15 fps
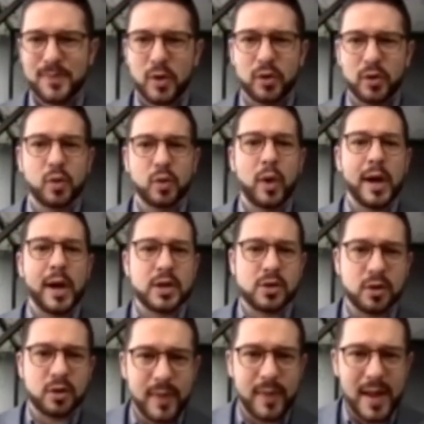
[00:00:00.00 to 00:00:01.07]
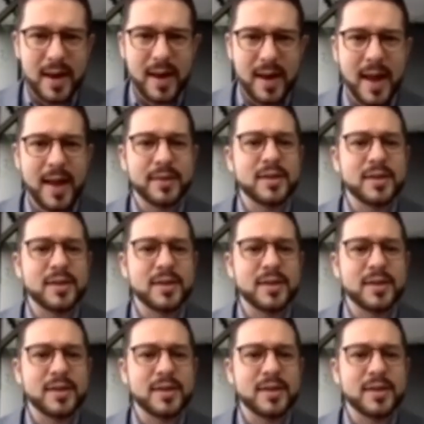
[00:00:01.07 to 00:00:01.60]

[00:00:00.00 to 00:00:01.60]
on the wise old man and